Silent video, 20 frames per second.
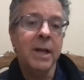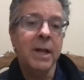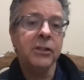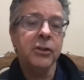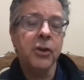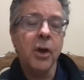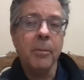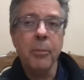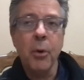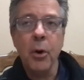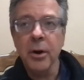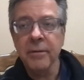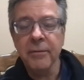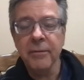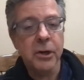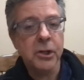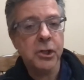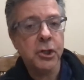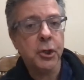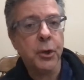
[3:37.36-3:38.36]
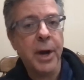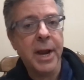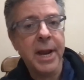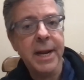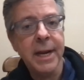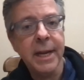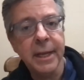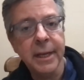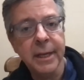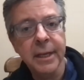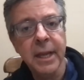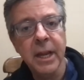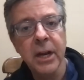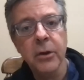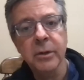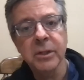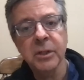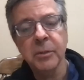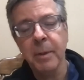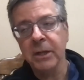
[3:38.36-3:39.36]
Well, it's all part of our training, you
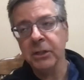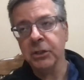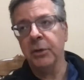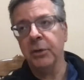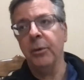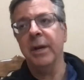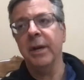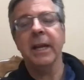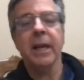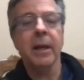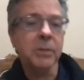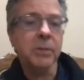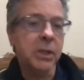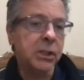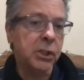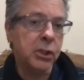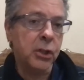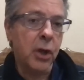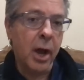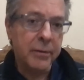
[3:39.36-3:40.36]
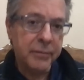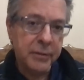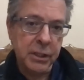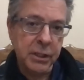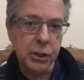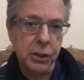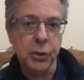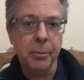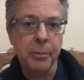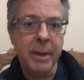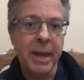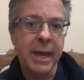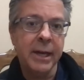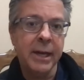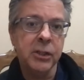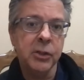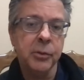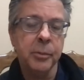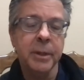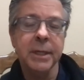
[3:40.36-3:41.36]
know, especially yeah. when it comes to soft tissue
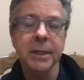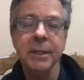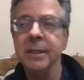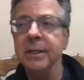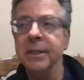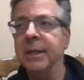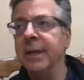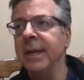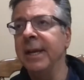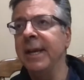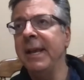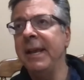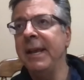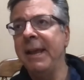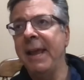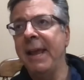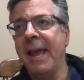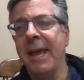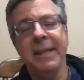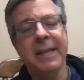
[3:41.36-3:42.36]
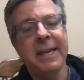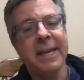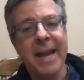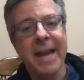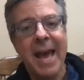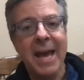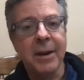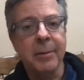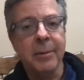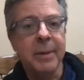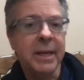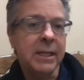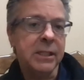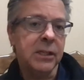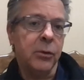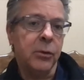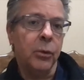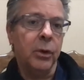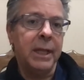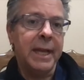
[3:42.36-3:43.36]
management and the anatomy as
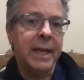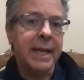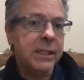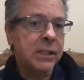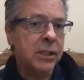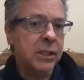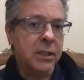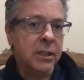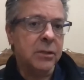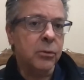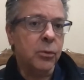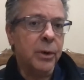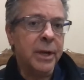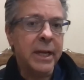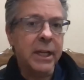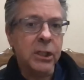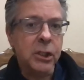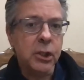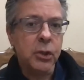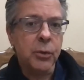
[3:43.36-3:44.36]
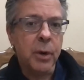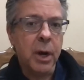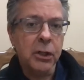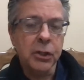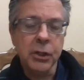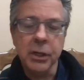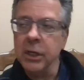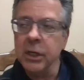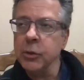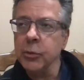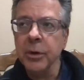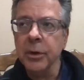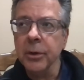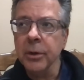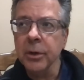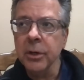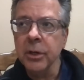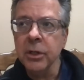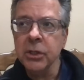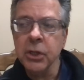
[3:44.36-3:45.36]
it relates to reconstruction, because
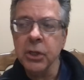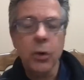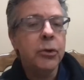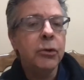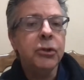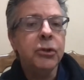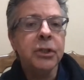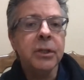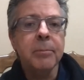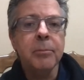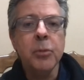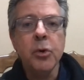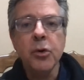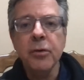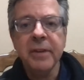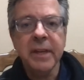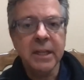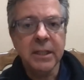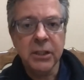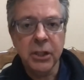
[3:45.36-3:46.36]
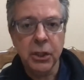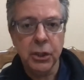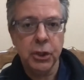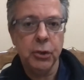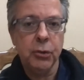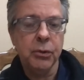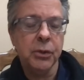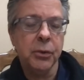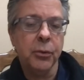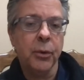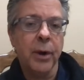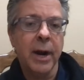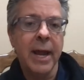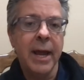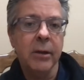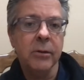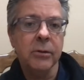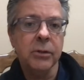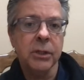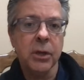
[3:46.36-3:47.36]
we're so used to moving tissues
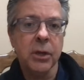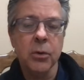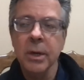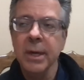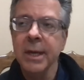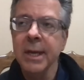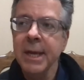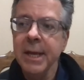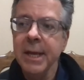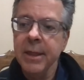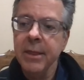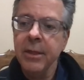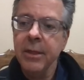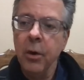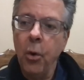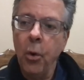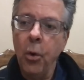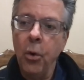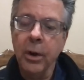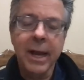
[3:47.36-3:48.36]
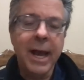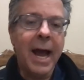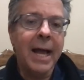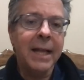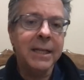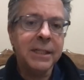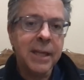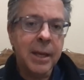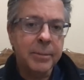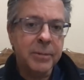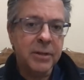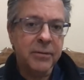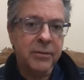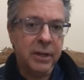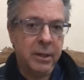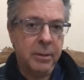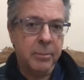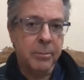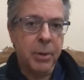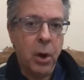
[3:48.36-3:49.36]
around. So the whole concept of a
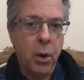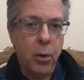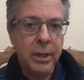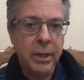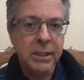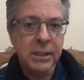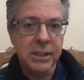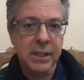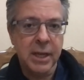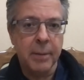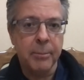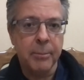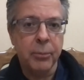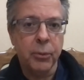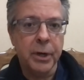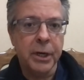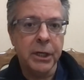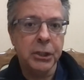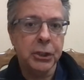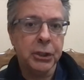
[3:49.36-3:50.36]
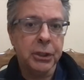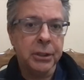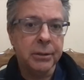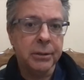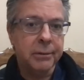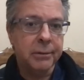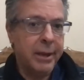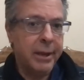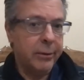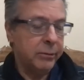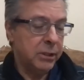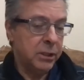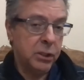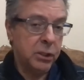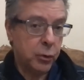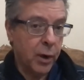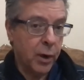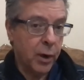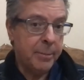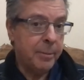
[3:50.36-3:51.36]
component separation that was
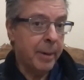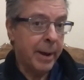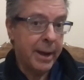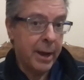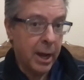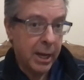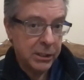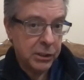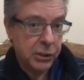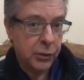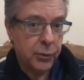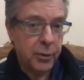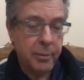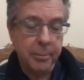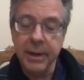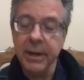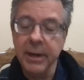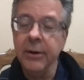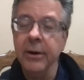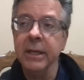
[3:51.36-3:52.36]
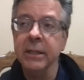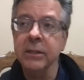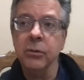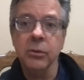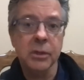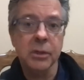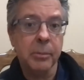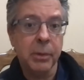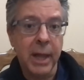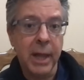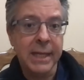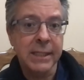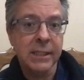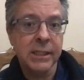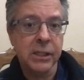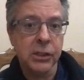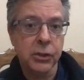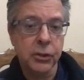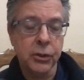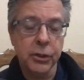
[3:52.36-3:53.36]
described by Oscar Ramirez, who's a
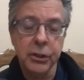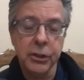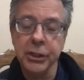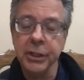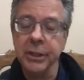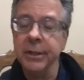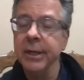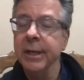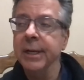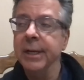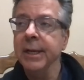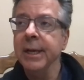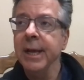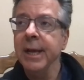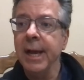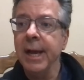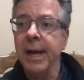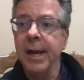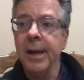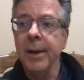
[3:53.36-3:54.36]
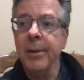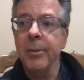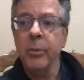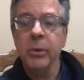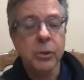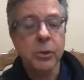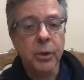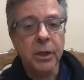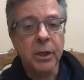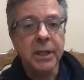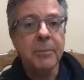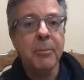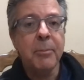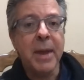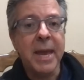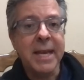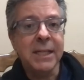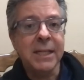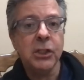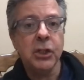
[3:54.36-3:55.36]
plastic surgeon, uh, was really
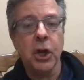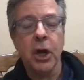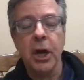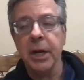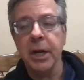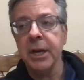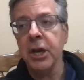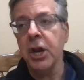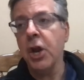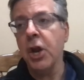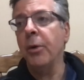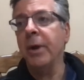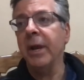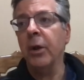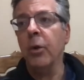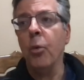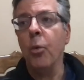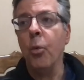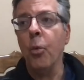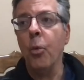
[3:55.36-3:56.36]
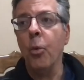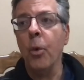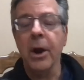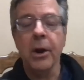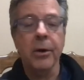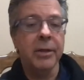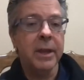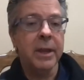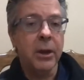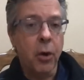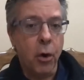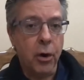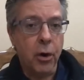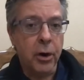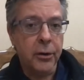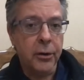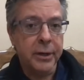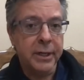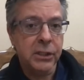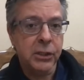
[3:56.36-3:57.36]
based on knowing where the
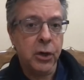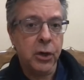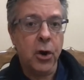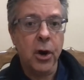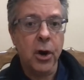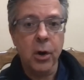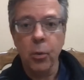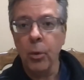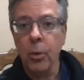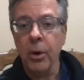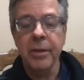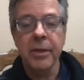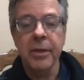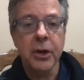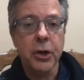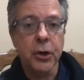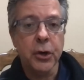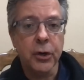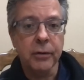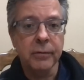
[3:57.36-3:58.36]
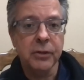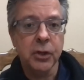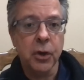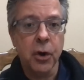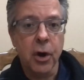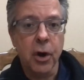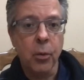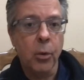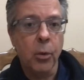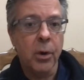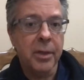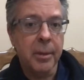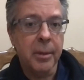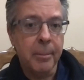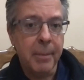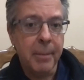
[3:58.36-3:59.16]
arteries are, where the nerves are, where the yeah.